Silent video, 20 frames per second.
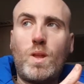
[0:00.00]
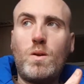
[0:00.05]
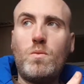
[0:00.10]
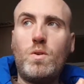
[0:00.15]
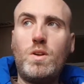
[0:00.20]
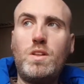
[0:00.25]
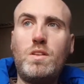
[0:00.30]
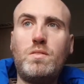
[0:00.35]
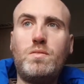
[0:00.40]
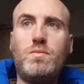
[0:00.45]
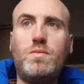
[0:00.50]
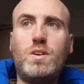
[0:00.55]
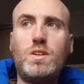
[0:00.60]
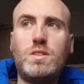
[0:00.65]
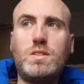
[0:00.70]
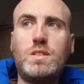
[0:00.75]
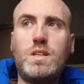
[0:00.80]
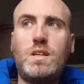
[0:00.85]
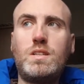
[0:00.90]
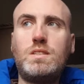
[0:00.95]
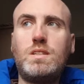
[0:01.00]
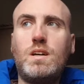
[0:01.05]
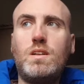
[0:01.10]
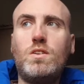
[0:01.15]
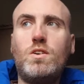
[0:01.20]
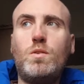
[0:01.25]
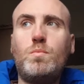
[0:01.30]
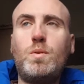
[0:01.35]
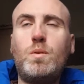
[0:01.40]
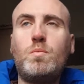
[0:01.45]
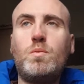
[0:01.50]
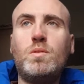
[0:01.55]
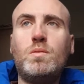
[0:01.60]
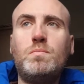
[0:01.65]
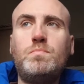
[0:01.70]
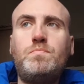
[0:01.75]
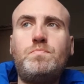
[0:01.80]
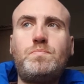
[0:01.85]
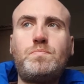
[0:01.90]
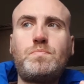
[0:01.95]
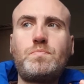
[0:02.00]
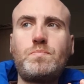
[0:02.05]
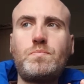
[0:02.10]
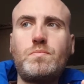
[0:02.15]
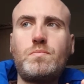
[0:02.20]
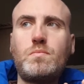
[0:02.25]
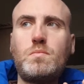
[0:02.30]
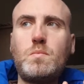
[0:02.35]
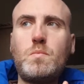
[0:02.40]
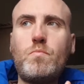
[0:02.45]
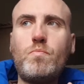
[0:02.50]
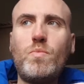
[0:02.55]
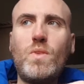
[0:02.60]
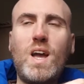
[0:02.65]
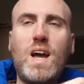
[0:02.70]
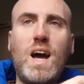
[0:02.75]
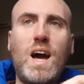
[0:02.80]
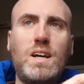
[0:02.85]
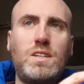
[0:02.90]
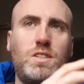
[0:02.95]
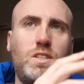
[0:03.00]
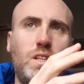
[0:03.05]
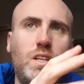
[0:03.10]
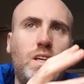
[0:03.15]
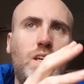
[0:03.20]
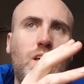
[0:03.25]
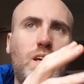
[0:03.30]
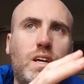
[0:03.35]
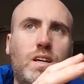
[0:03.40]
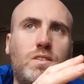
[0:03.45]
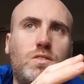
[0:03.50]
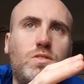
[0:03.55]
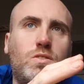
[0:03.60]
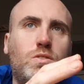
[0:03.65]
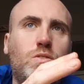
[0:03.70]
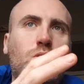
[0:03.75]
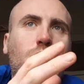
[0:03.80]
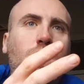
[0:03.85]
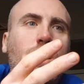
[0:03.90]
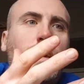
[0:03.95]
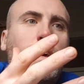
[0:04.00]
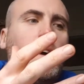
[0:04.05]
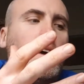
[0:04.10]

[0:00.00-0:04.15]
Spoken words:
one of the first things that a lot of people actually get into